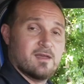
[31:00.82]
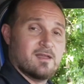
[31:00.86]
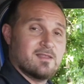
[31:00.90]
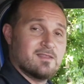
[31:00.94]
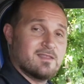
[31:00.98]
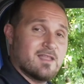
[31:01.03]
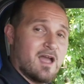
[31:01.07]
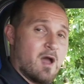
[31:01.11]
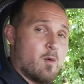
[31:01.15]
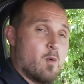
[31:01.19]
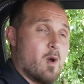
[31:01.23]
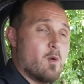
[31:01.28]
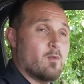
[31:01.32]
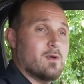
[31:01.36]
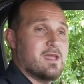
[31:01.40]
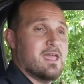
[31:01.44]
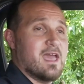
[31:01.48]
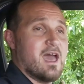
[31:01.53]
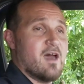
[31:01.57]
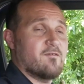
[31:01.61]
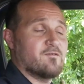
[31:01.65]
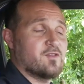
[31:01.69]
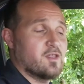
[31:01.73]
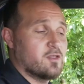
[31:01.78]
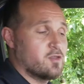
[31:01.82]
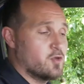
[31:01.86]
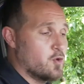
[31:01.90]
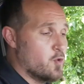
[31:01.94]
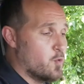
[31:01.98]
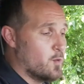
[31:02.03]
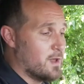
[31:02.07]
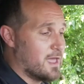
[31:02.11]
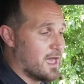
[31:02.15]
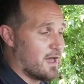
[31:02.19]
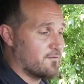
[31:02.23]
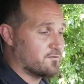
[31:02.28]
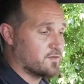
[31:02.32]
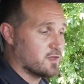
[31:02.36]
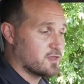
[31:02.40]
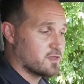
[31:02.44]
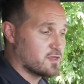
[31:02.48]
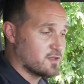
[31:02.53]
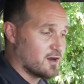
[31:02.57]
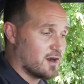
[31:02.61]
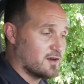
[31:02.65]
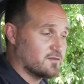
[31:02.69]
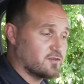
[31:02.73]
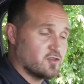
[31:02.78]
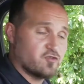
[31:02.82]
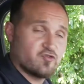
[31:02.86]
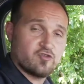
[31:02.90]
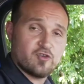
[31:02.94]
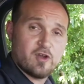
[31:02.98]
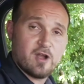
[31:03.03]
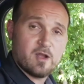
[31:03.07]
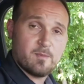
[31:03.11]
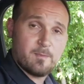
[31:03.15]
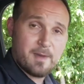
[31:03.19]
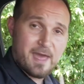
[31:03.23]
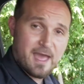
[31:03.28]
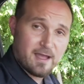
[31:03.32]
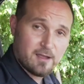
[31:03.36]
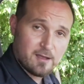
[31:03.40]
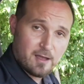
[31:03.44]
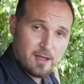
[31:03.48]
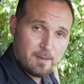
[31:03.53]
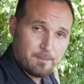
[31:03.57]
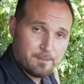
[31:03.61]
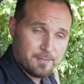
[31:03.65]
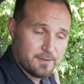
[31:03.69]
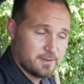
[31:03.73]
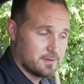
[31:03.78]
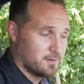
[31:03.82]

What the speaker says: Now what we have to do, we have to start the truck back up,